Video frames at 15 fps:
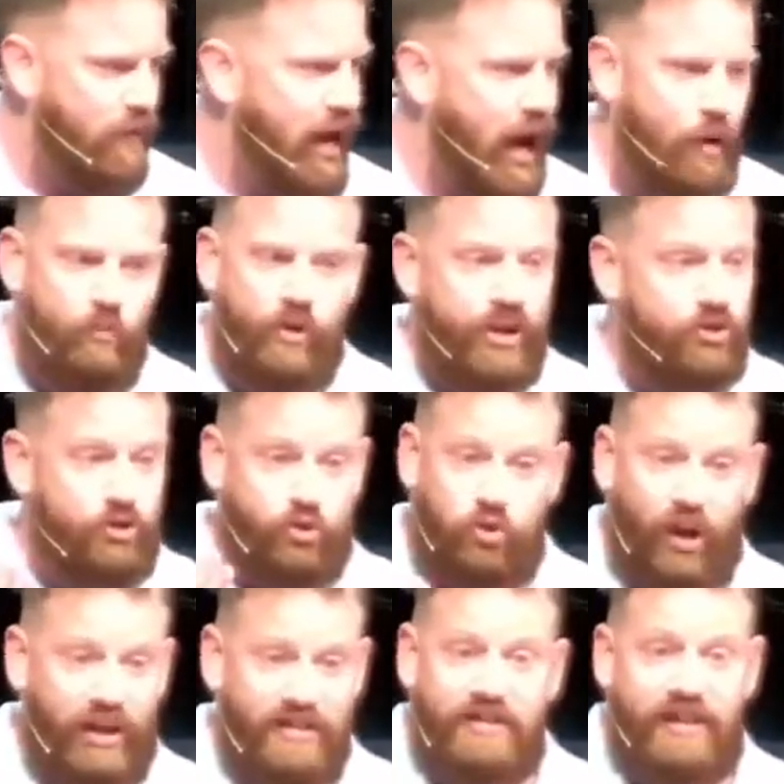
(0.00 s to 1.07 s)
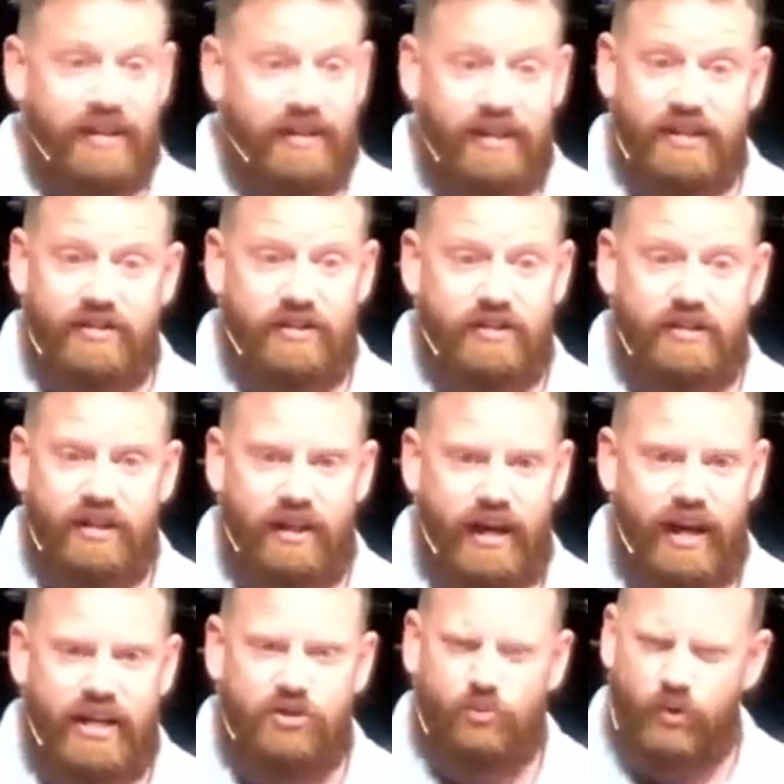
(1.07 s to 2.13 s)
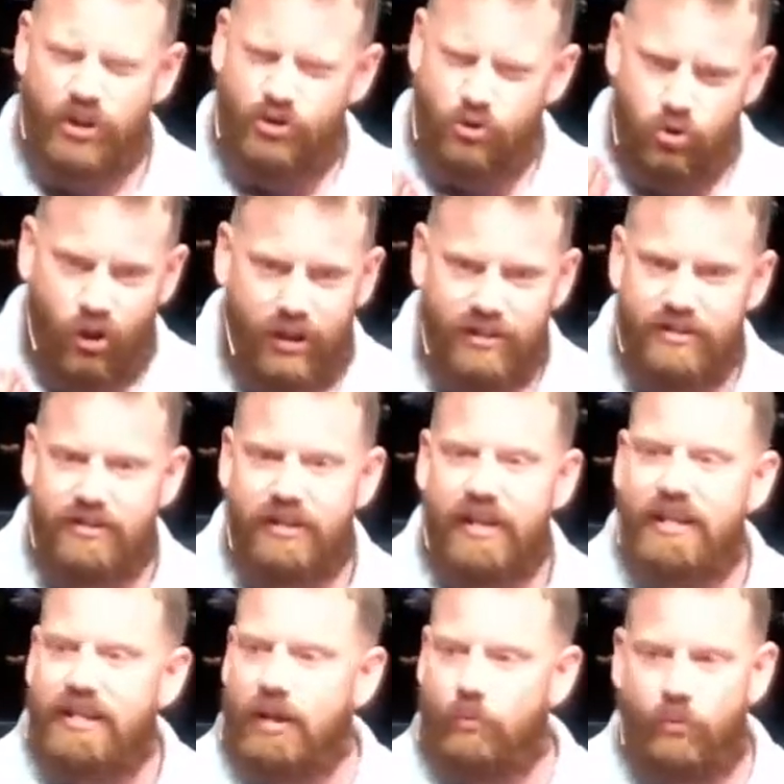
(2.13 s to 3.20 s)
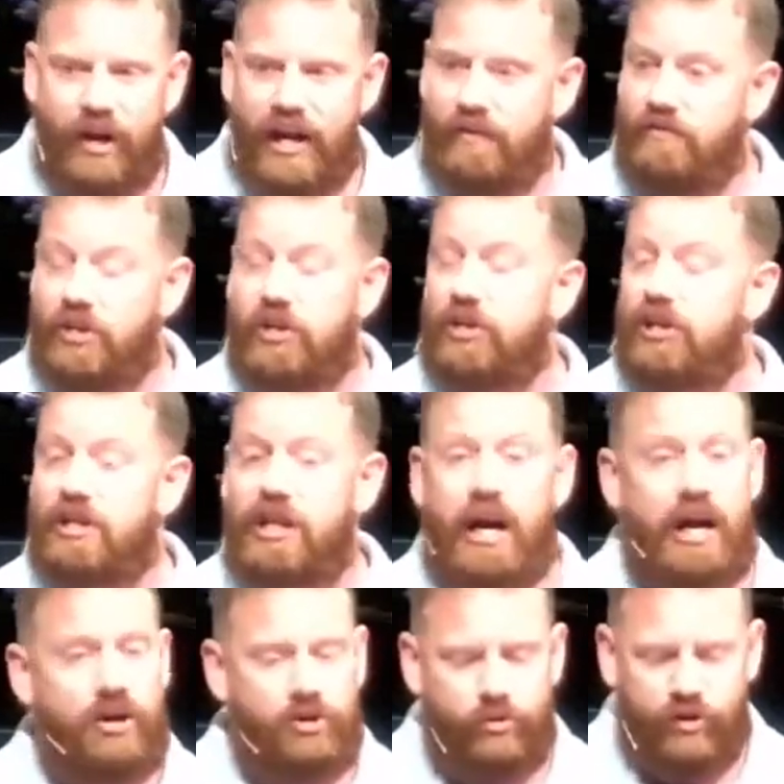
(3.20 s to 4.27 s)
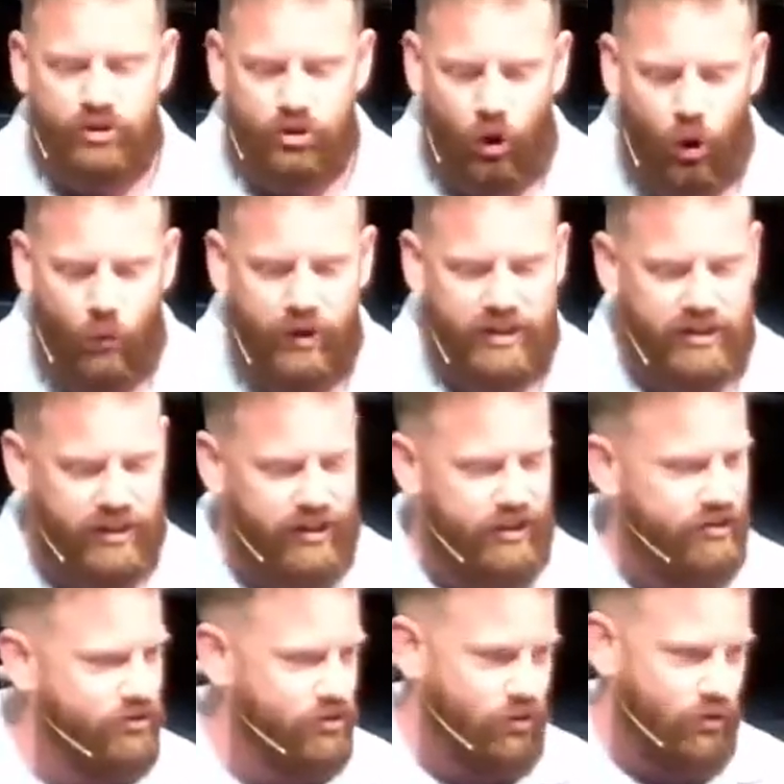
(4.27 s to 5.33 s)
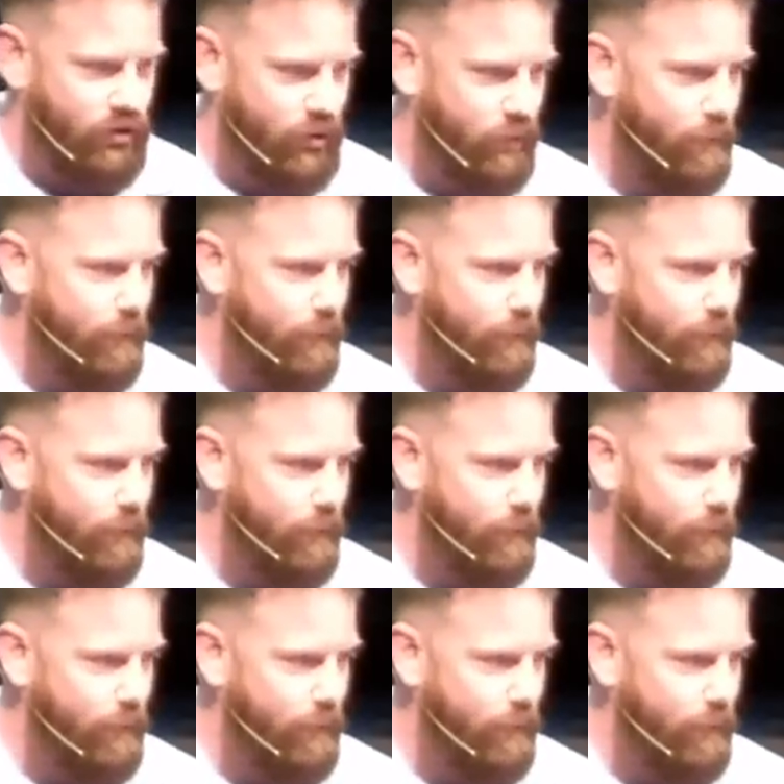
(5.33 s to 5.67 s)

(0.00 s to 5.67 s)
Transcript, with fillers: And we trust that this is the case. We trust that we have a good God who is always in control.